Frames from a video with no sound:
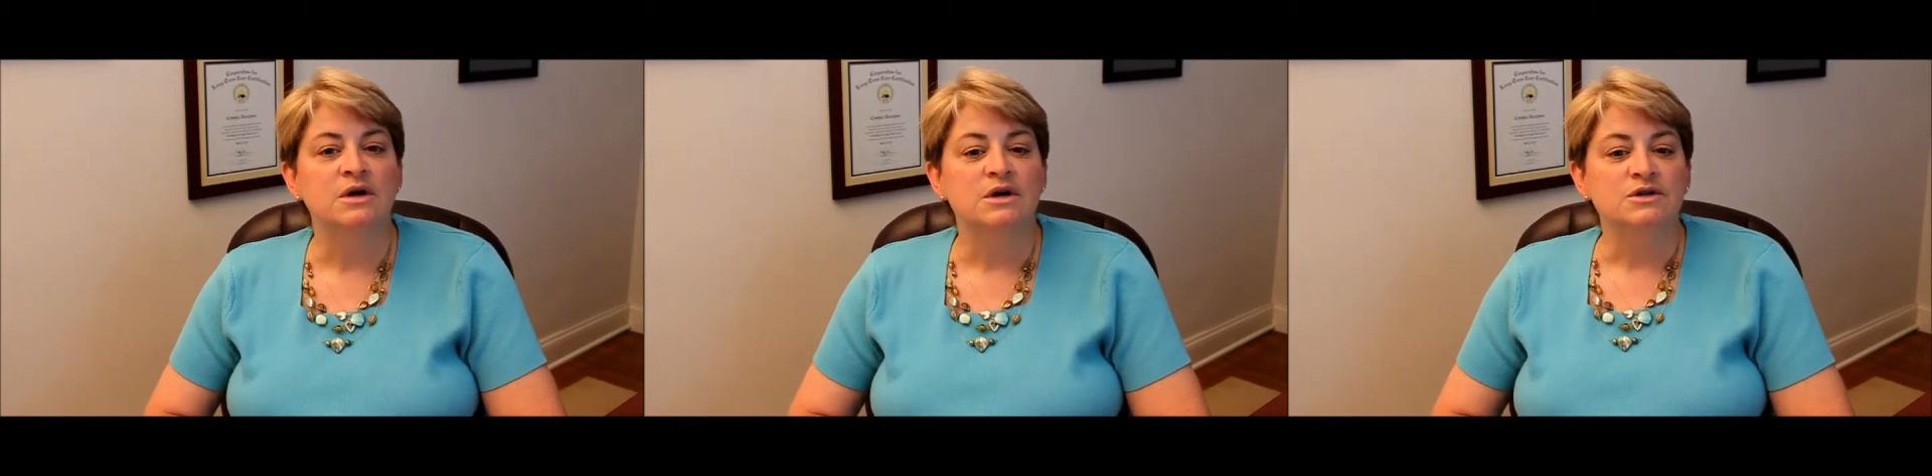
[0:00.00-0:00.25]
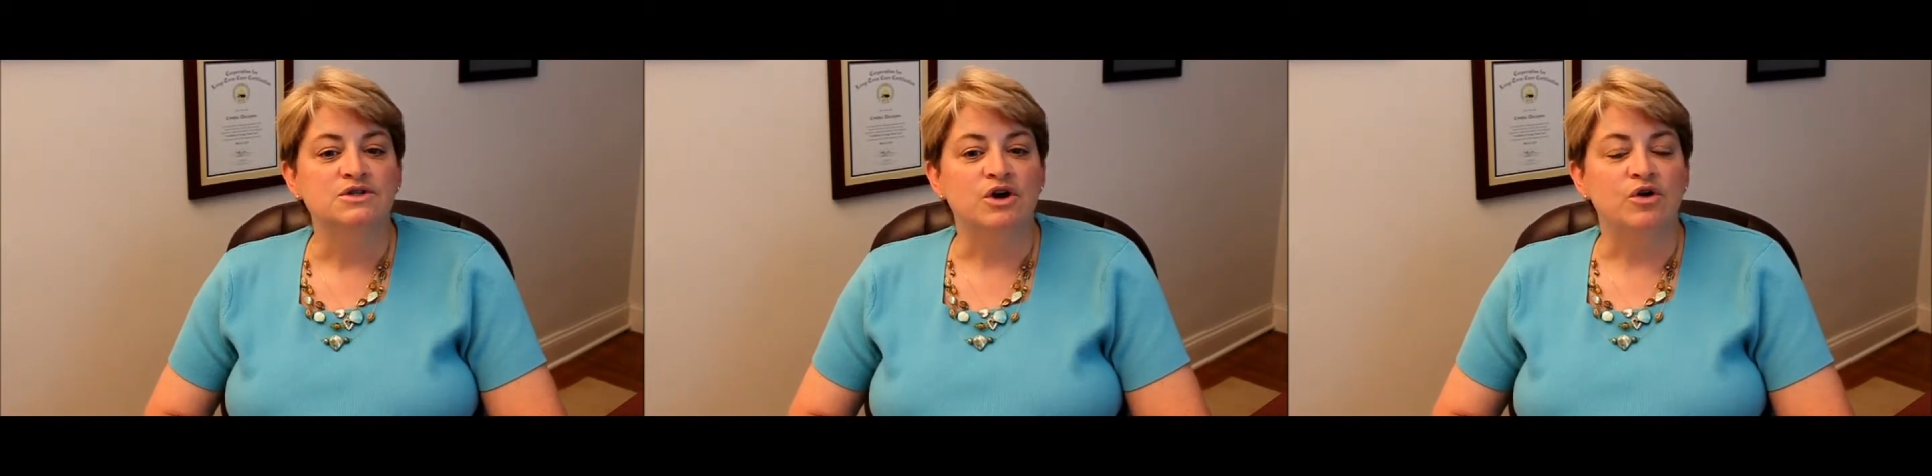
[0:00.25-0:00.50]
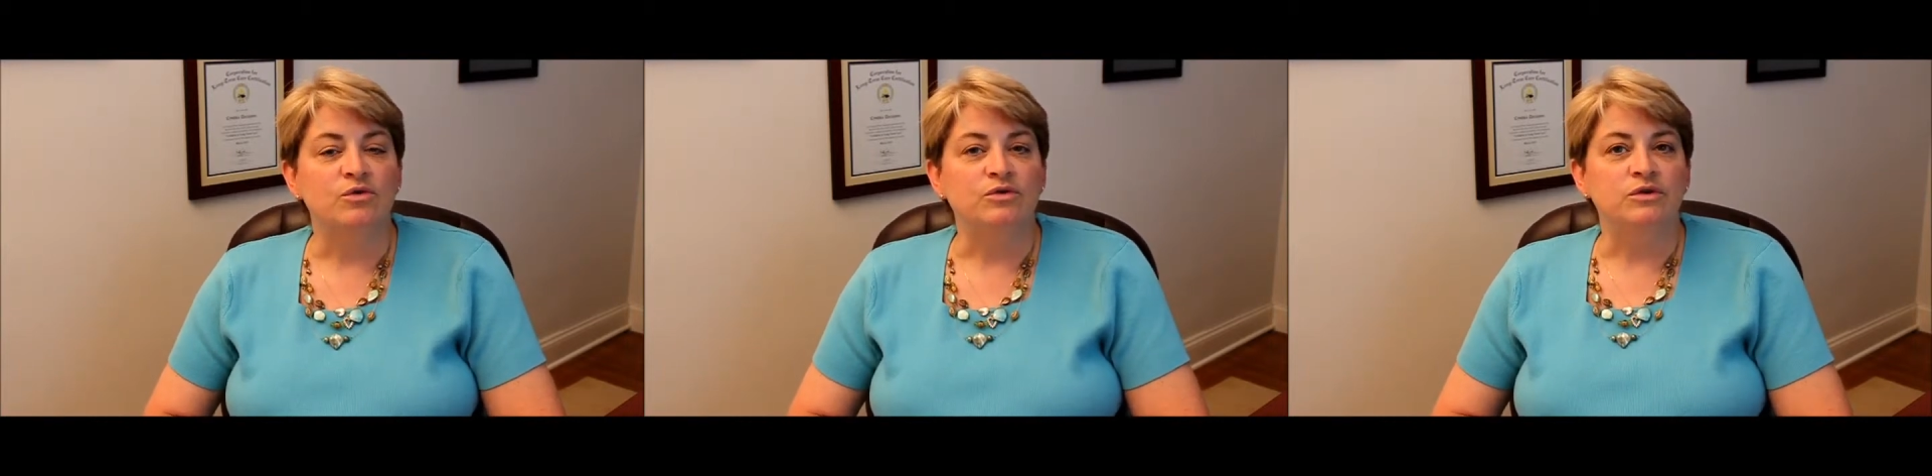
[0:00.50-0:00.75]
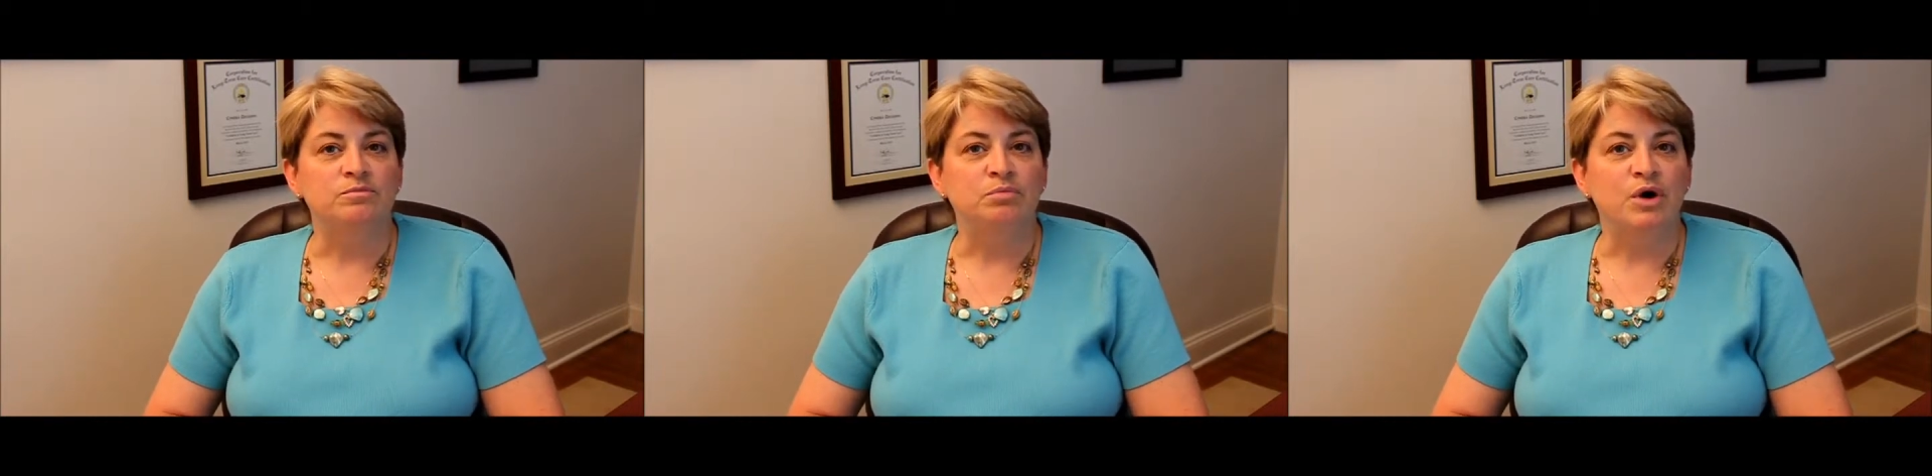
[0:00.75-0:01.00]
So
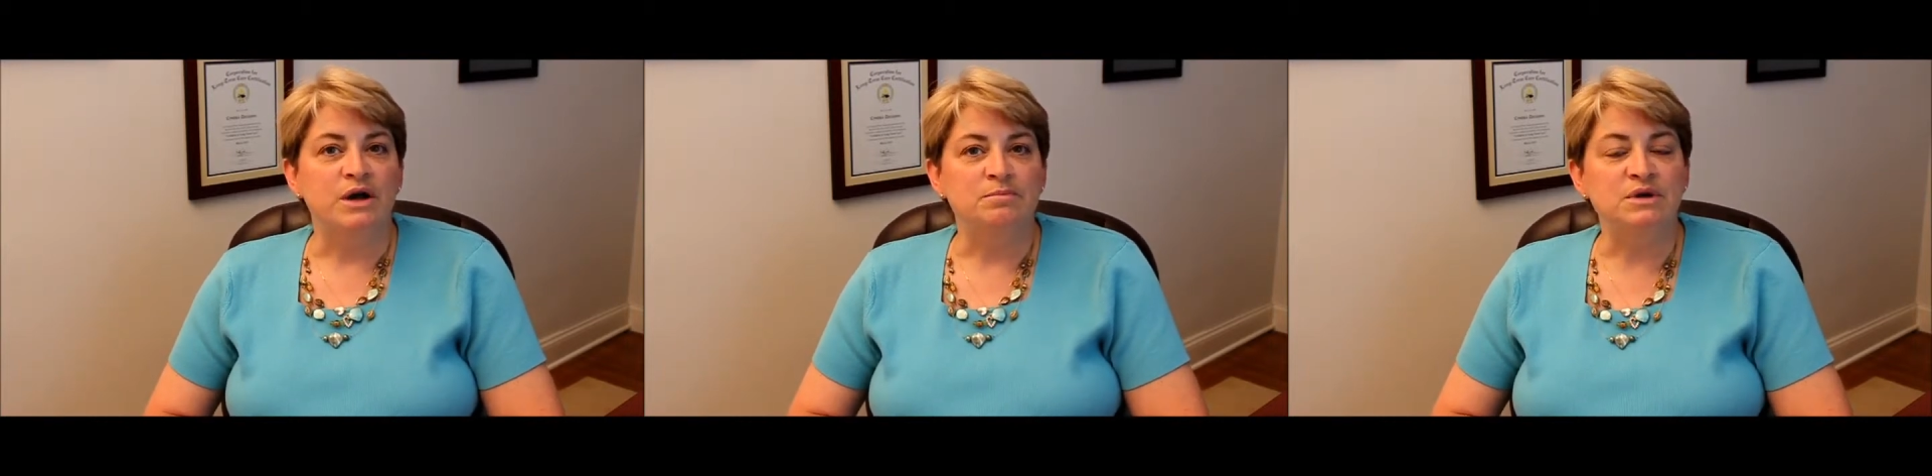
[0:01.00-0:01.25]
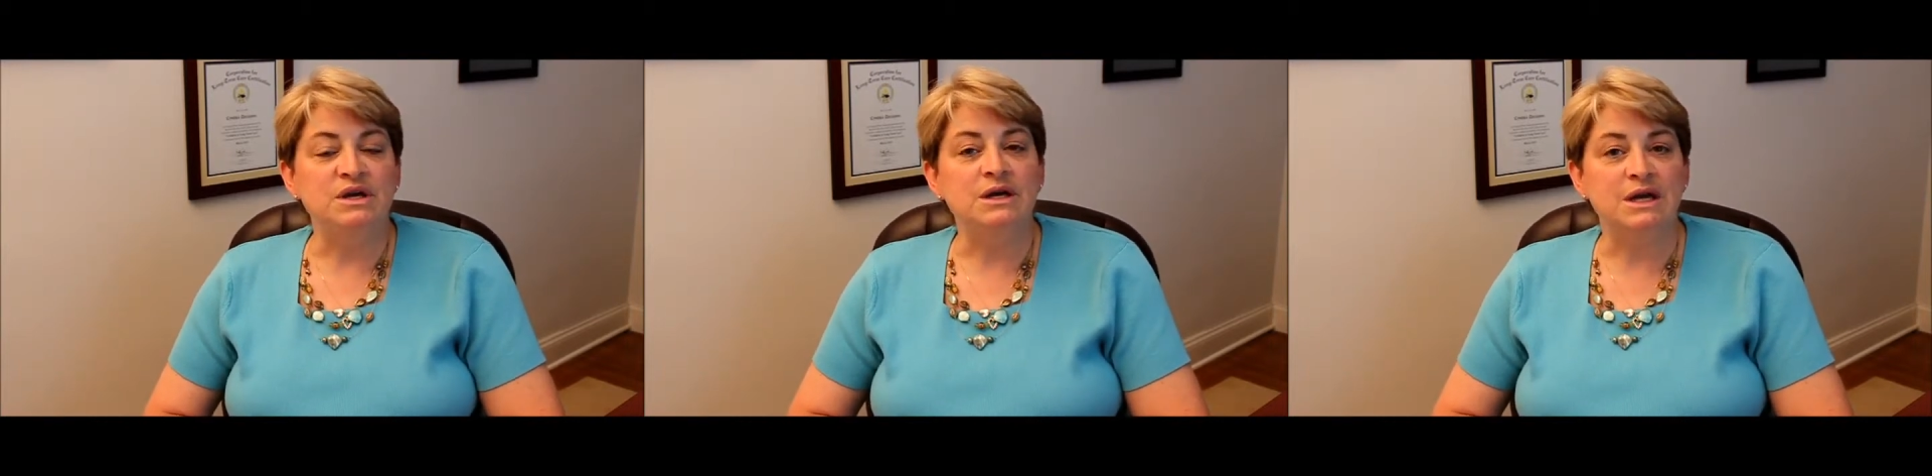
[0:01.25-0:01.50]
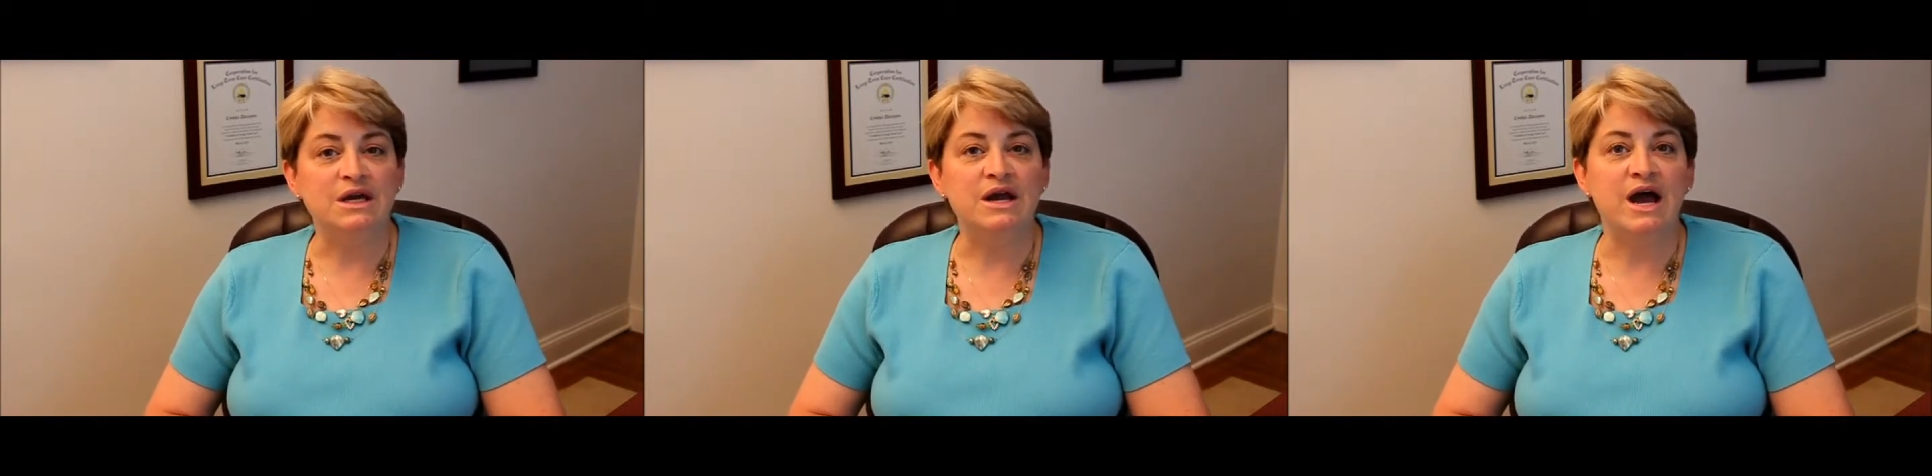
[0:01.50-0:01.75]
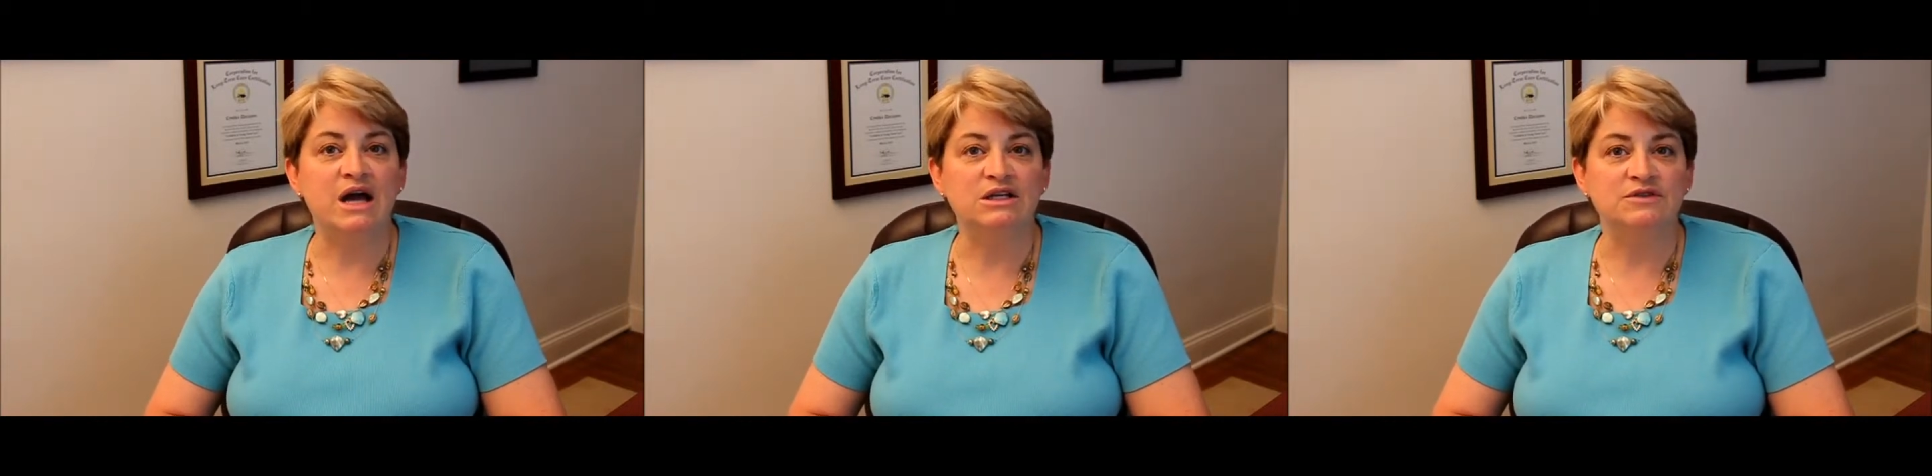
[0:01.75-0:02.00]
by being
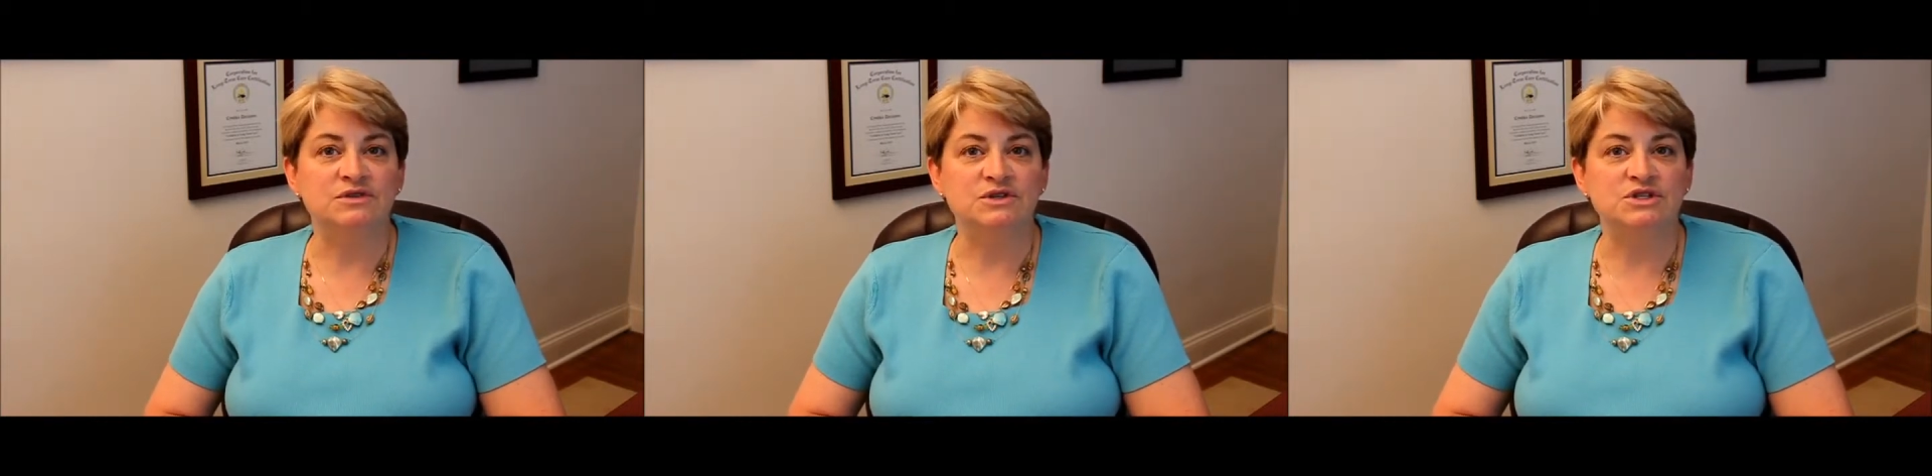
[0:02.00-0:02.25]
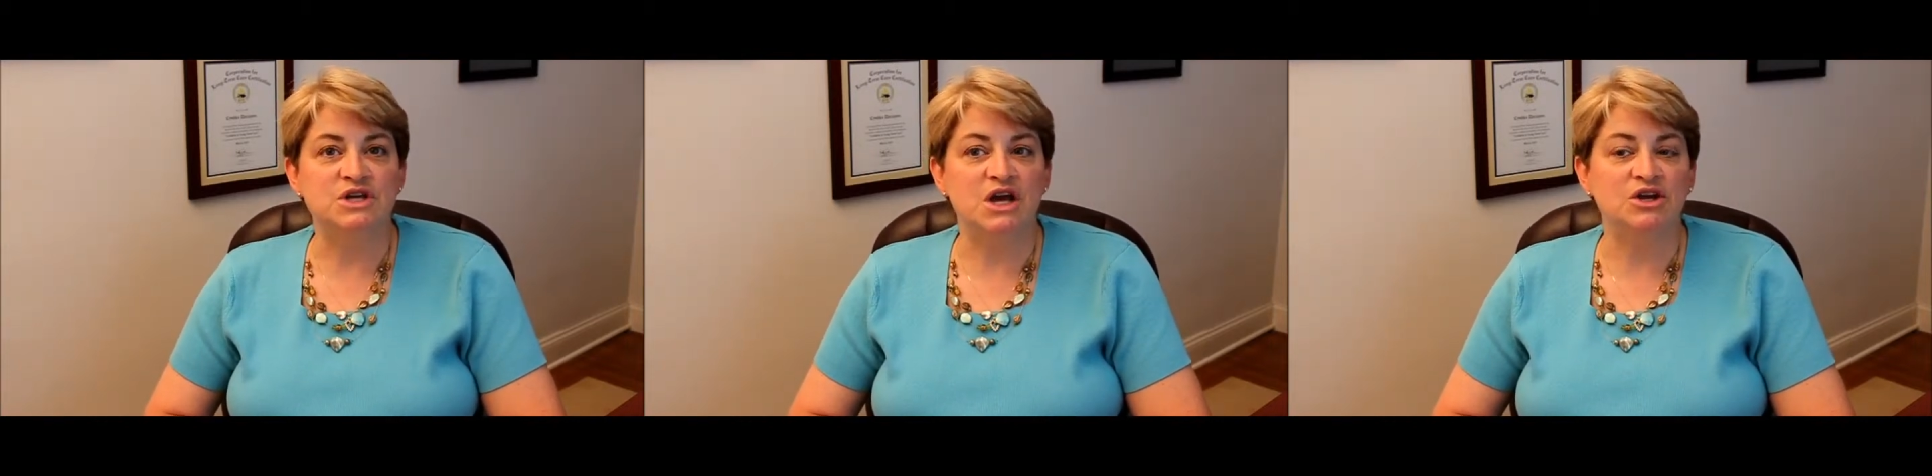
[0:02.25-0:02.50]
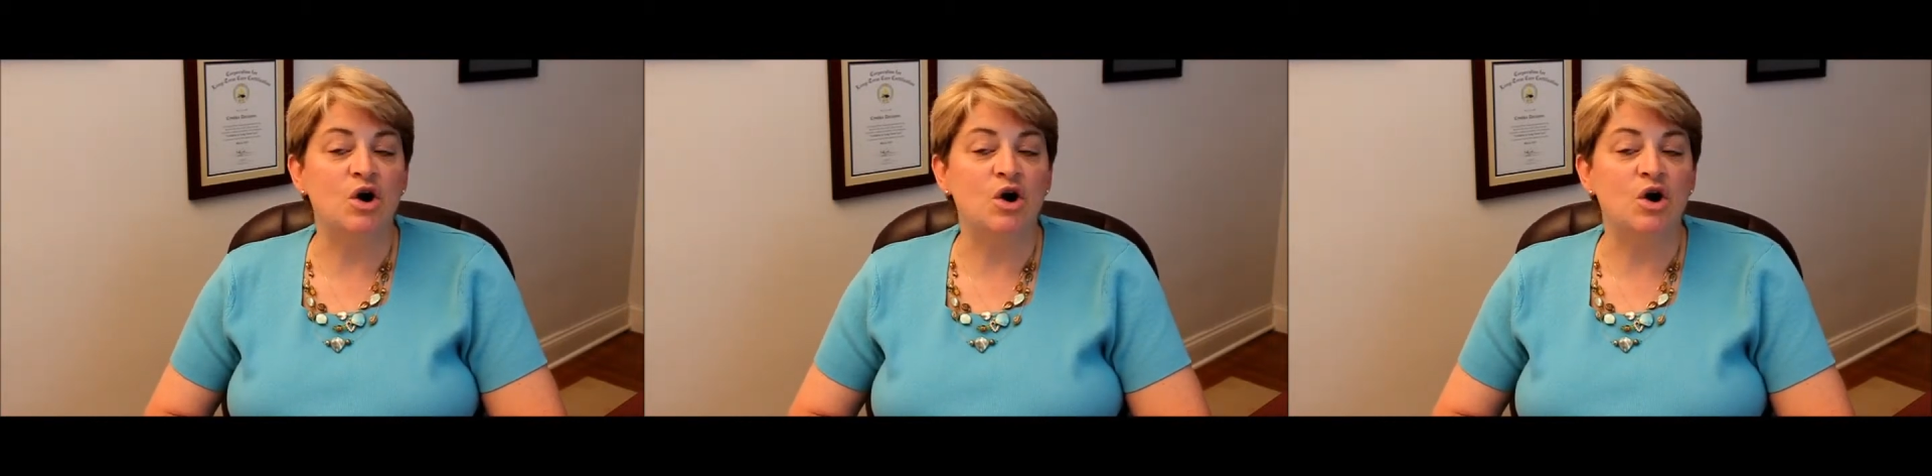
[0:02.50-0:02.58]
inactive and saying,